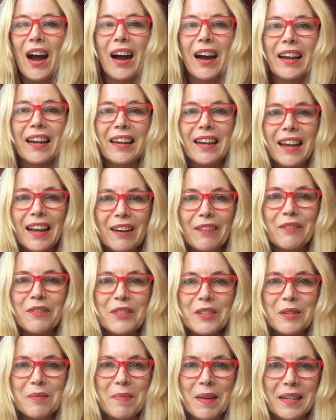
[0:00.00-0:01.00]
I
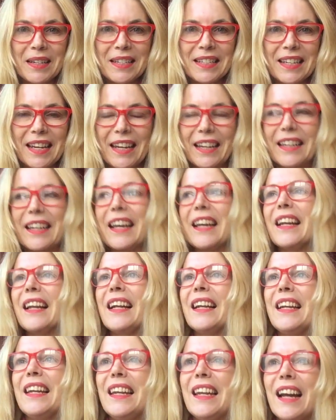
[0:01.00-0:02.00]
love to meditate and
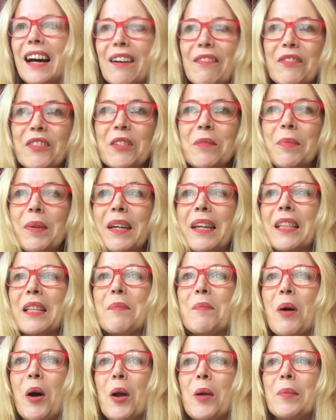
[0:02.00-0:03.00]
I love to be in
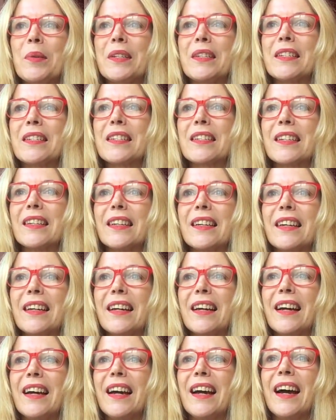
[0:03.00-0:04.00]
the moment.
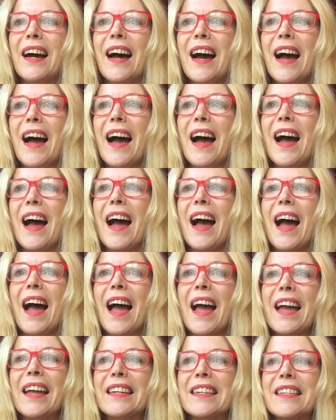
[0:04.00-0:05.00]

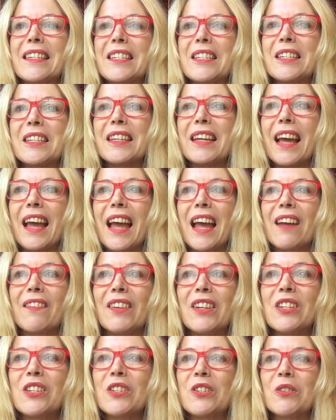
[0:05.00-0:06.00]
And
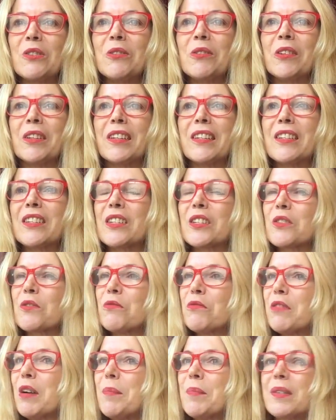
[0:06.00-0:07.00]
having children just
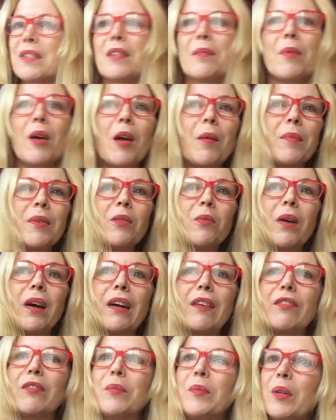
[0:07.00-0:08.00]
rips the moment
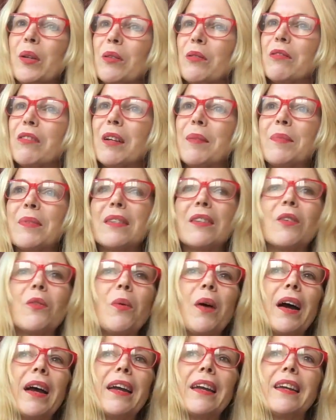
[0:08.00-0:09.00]
away from you, rips it
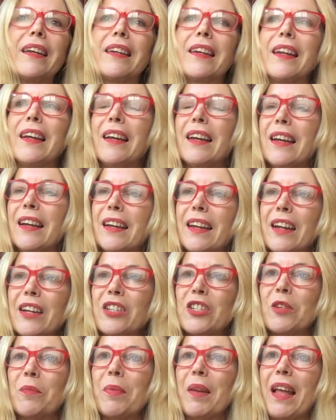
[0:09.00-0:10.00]
away and
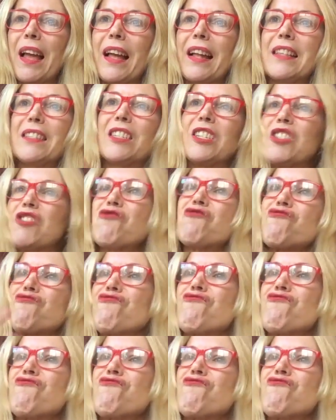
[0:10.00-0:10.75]
gets your plans and